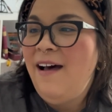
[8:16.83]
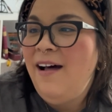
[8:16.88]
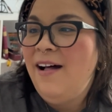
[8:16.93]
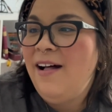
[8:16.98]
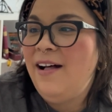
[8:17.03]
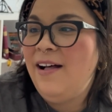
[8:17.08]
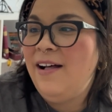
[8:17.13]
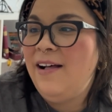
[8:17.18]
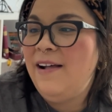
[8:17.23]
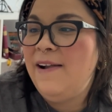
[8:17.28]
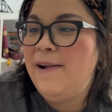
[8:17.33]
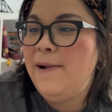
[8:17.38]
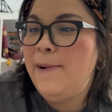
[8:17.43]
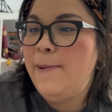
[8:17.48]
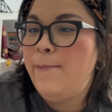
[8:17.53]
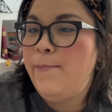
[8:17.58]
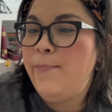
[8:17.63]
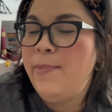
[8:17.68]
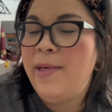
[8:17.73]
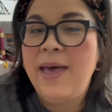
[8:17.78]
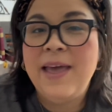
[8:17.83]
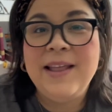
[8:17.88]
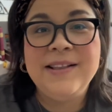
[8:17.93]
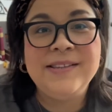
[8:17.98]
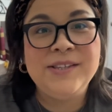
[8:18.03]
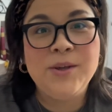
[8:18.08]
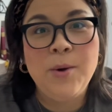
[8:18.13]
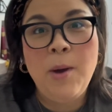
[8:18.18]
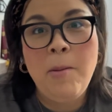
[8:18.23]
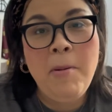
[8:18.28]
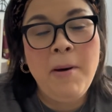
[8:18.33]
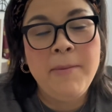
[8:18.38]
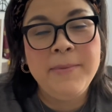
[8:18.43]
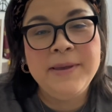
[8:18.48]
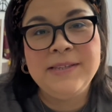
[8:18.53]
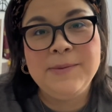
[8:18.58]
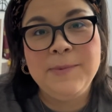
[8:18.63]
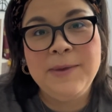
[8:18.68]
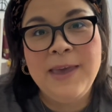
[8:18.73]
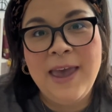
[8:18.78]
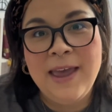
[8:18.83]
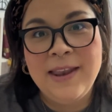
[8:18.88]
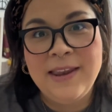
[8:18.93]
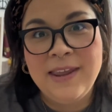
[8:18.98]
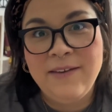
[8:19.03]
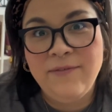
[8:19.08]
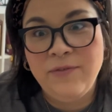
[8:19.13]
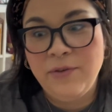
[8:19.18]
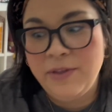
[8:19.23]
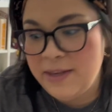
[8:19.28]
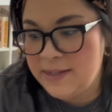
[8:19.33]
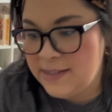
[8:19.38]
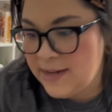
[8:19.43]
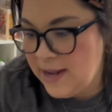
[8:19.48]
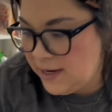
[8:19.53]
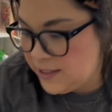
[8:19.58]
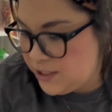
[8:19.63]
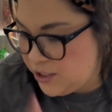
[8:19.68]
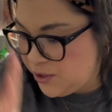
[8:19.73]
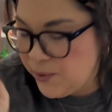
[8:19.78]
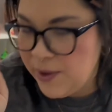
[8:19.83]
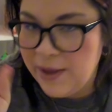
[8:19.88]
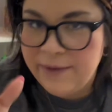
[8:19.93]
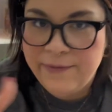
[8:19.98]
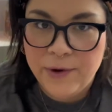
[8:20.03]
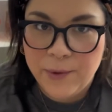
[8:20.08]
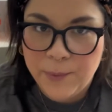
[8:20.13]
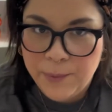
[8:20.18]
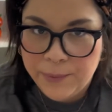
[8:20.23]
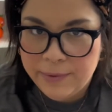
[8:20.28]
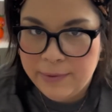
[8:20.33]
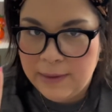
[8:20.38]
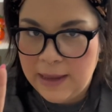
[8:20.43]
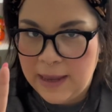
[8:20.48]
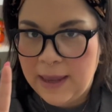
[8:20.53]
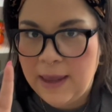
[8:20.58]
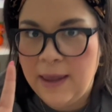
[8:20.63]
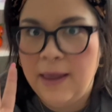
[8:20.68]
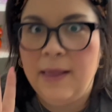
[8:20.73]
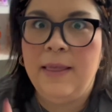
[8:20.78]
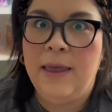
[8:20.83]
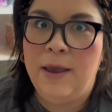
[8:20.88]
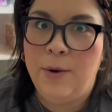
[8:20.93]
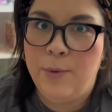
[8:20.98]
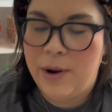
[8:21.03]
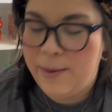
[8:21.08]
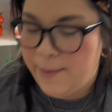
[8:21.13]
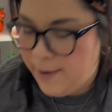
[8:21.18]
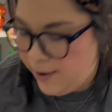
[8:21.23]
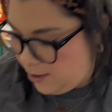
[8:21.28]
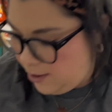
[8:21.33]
And so I bought me some candy for the snack too. If you're thinking like, what about